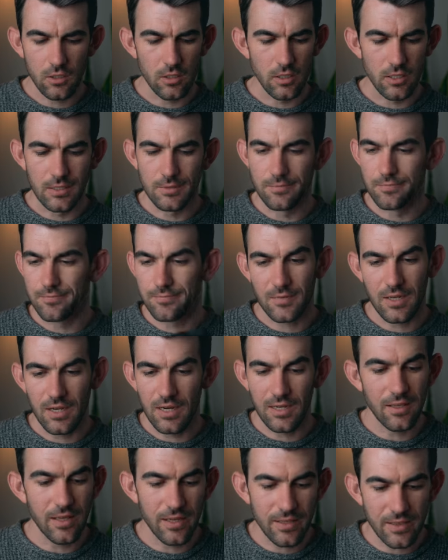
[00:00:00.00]
Um,
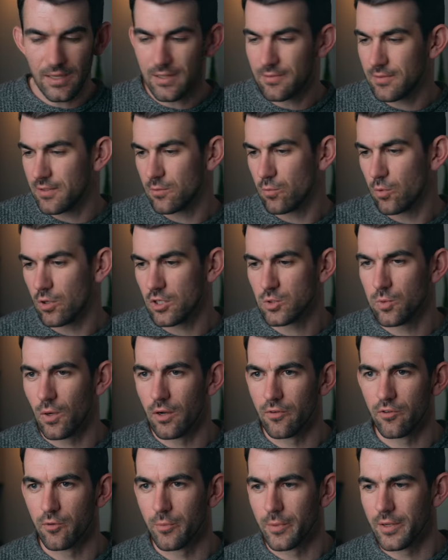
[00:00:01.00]
I like that, it works
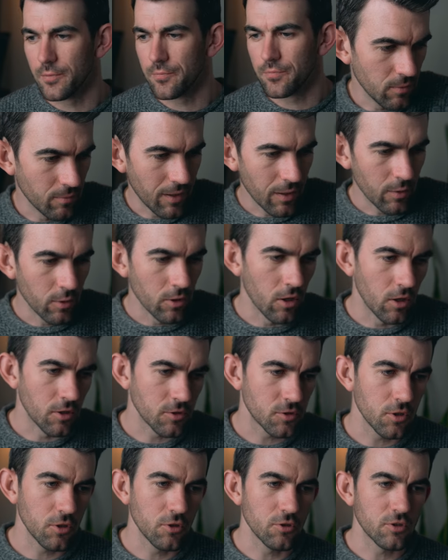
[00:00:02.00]
well for me. I will
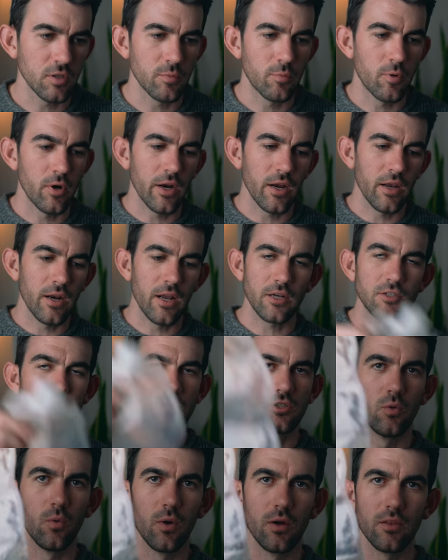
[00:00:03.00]
also usually bring an
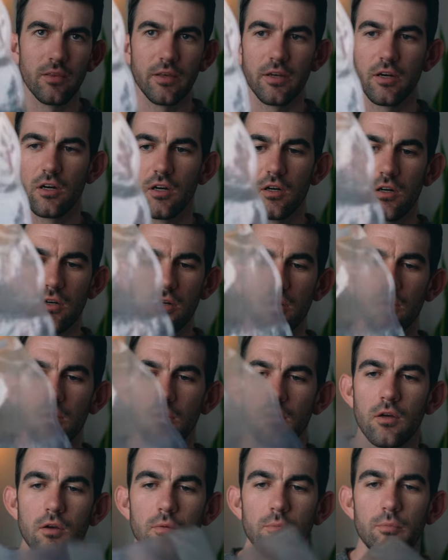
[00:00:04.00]
extra one liter
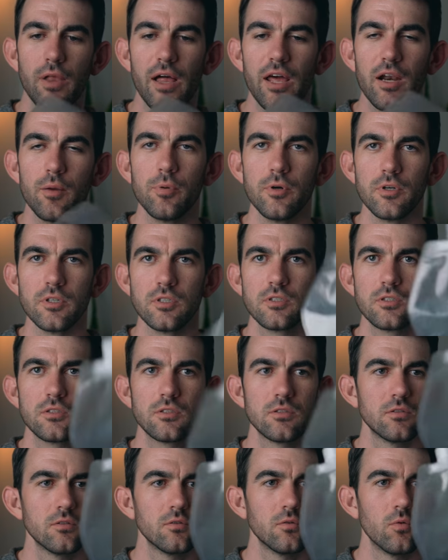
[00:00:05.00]

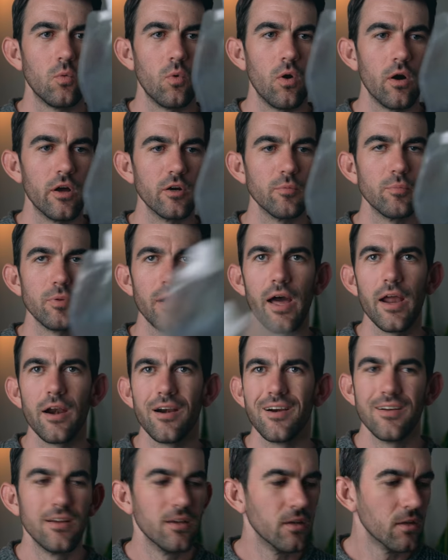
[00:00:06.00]
platypus water
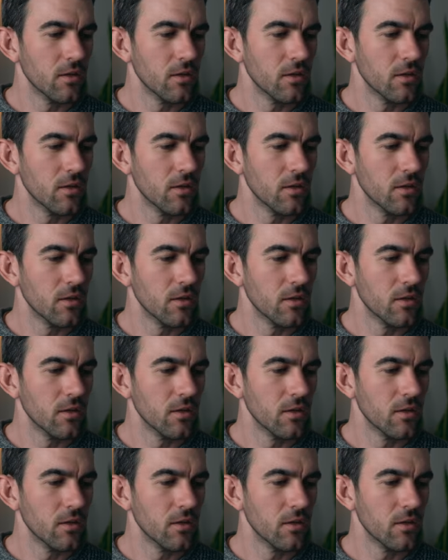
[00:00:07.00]
bladder